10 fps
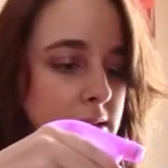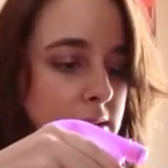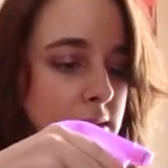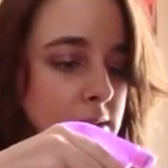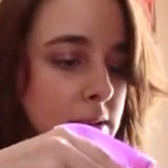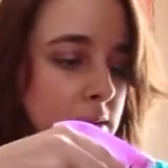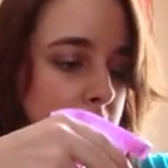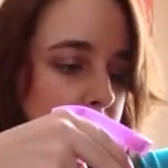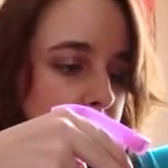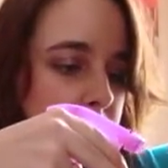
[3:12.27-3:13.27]

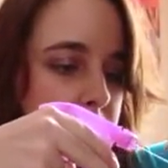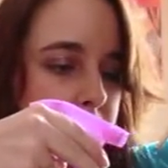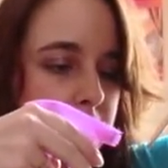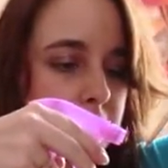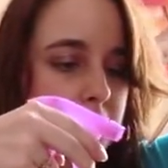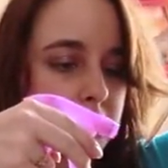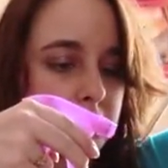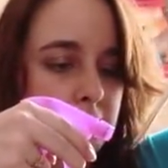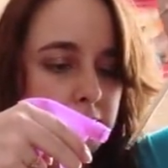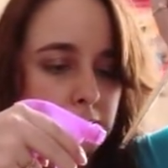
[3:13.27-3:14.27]

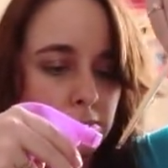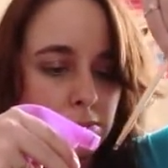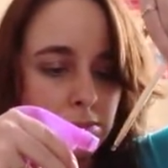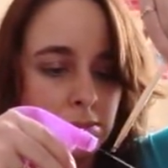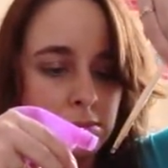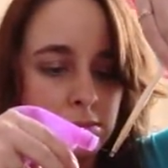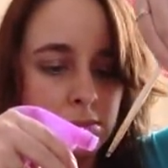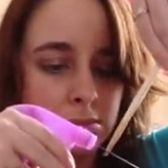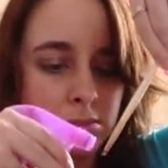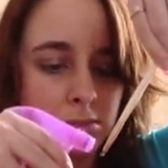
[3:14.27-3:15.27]

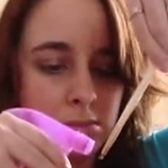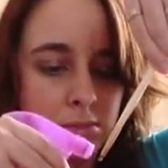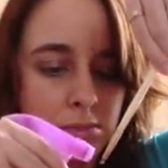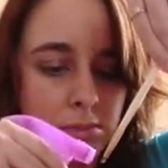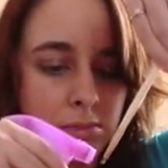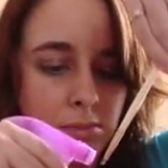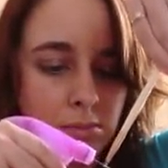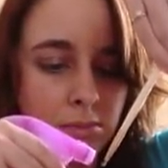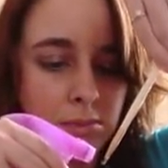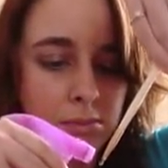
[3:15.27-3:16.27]

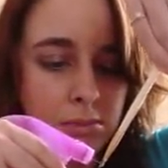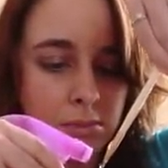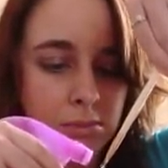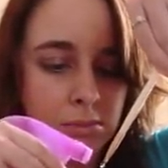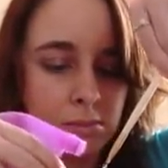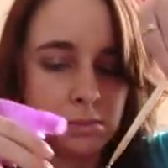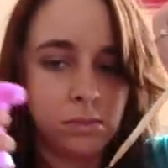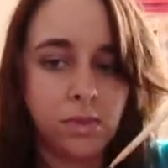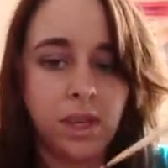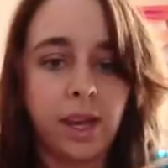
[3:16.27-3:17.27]
No one is speaking in this clip.